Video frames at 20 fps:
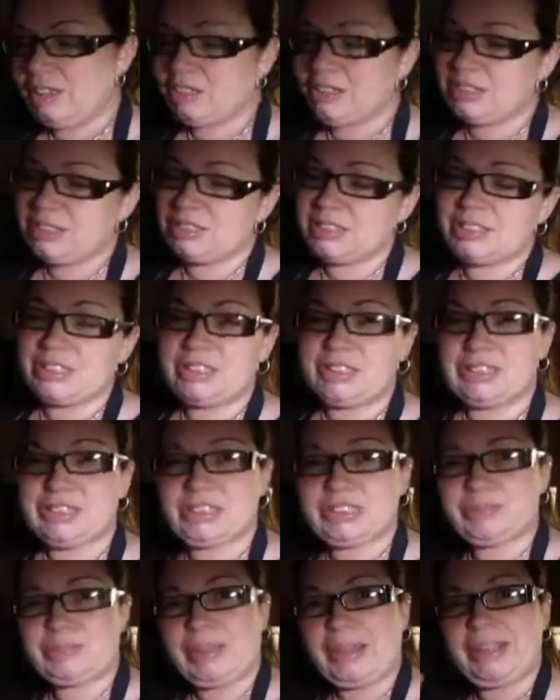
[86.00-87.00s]
This is a
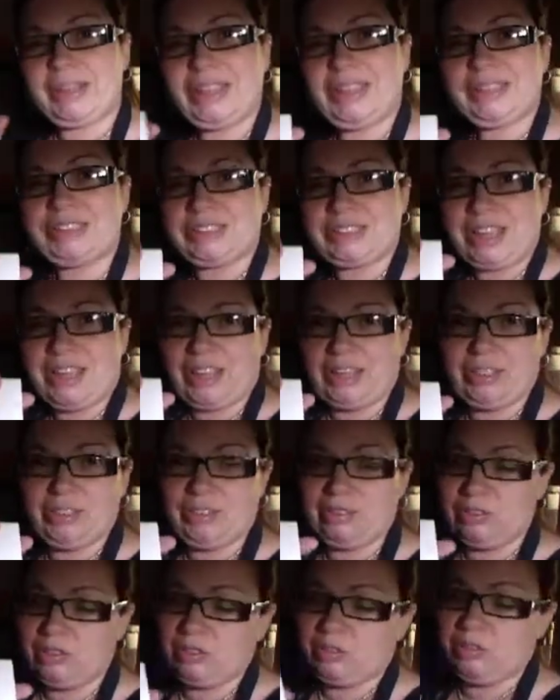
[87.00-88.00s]
6x8 tile,
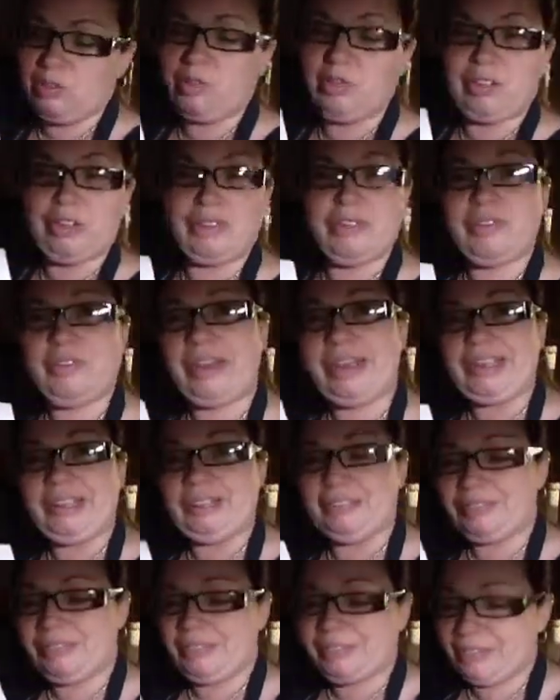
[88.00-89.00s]
all in white.
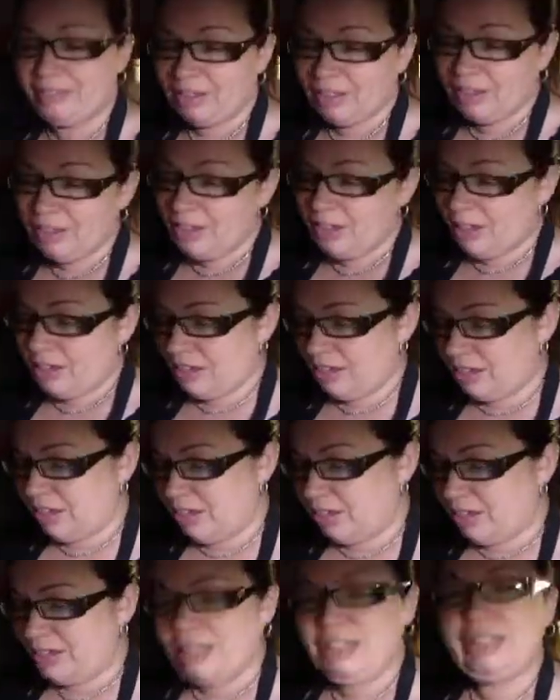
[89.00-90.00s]

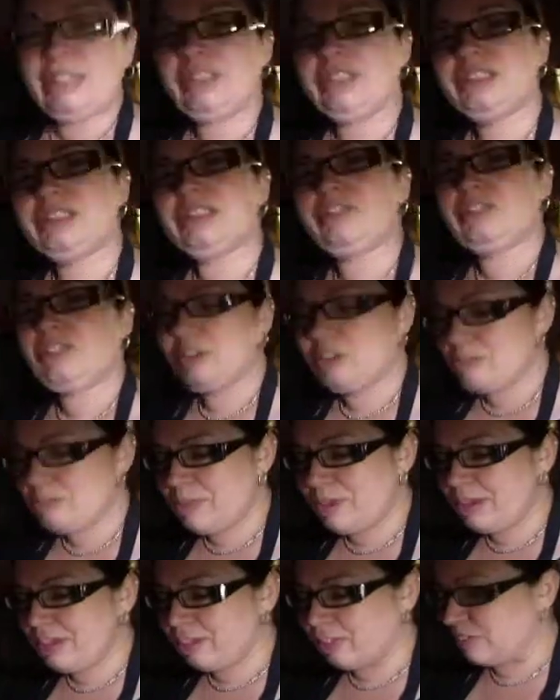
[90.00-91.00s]
And I needed something
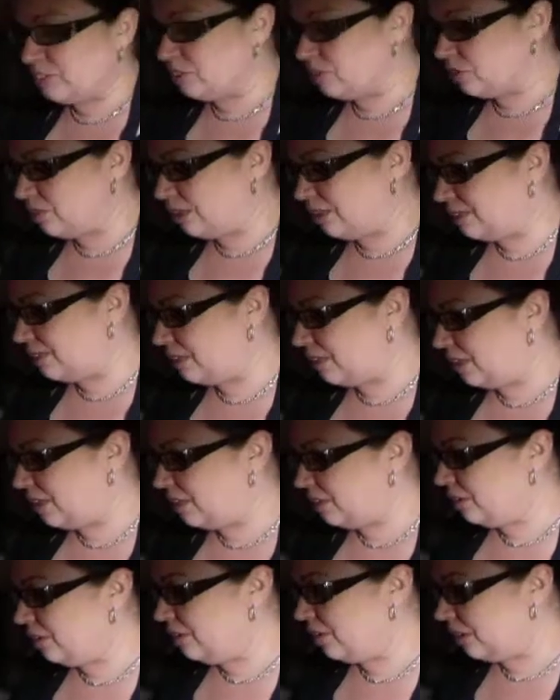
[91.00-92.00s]
bigger, so I
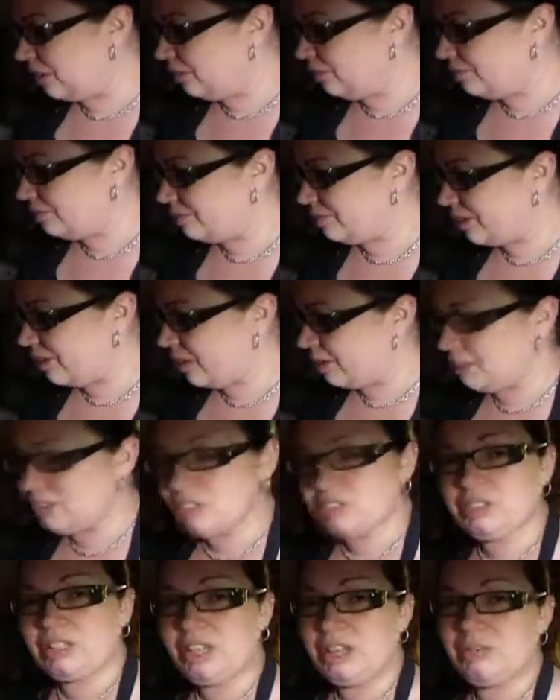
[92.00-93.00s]
said, okay, I need
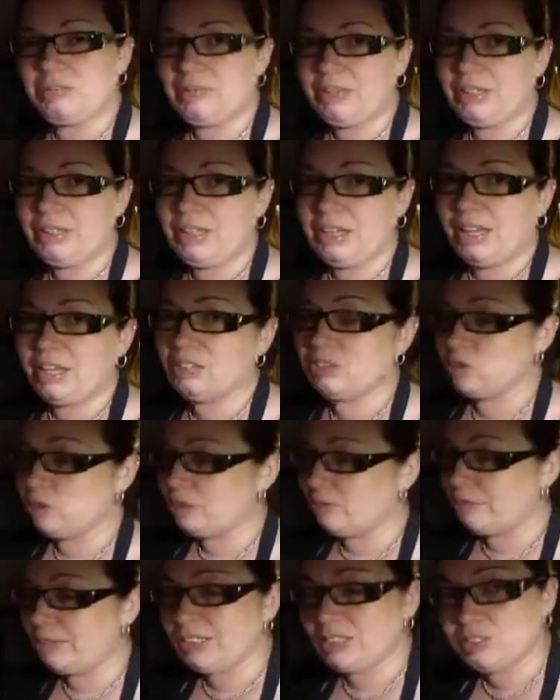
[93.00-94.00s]
to get me a
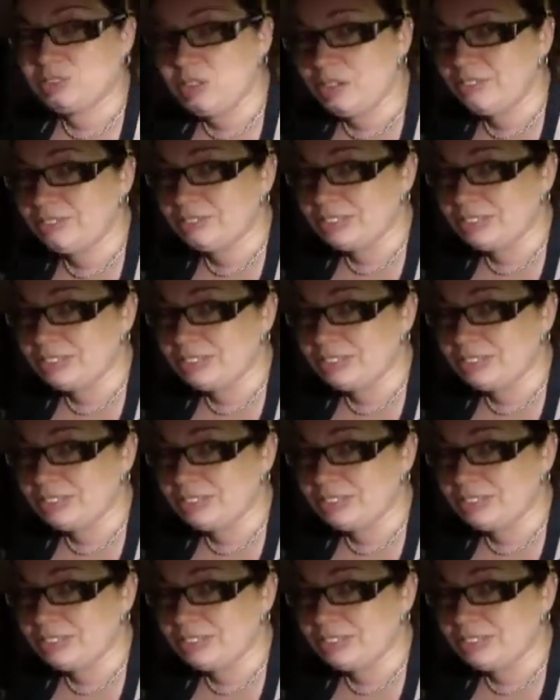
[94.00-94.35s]
12x12